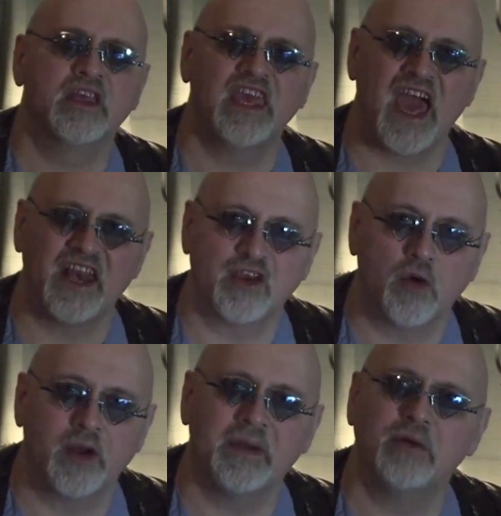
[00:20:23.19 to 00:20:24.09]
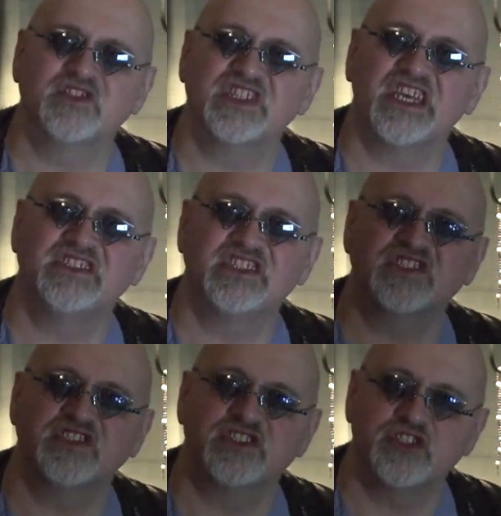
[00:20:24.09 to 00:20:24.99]
category. That was
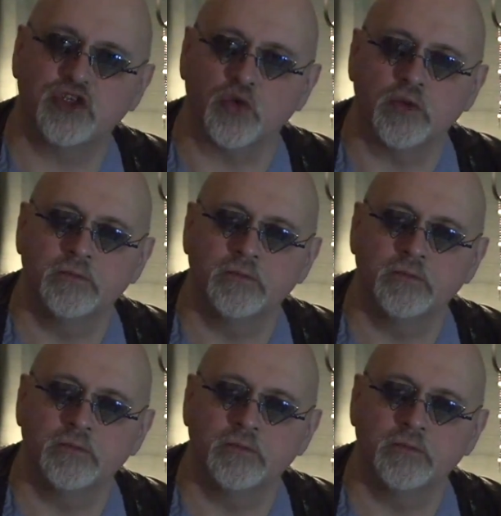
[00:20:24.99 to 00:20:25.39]
easiest to do.